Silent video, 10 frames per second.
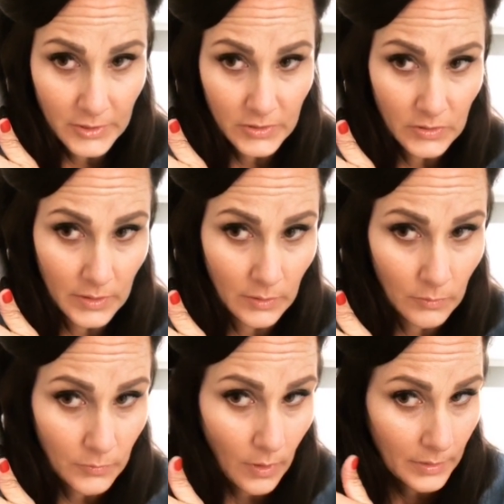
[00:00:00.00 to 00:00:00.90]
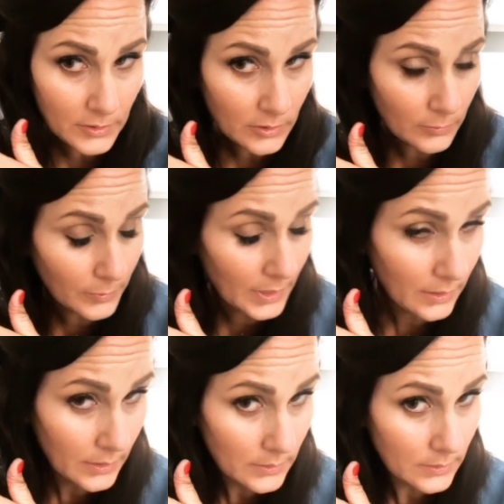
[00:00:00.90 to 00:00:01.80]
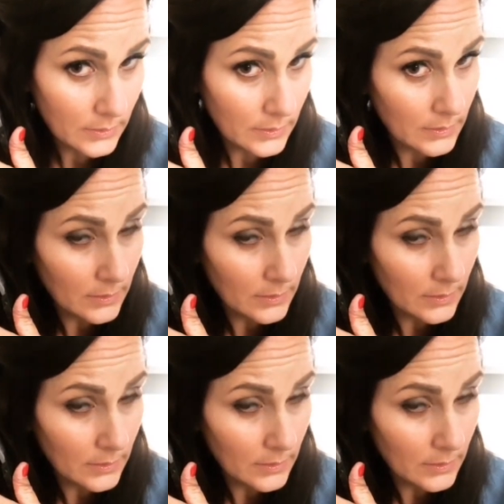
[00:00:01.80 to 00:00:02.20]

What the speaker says: just so they don't fall into ringlets.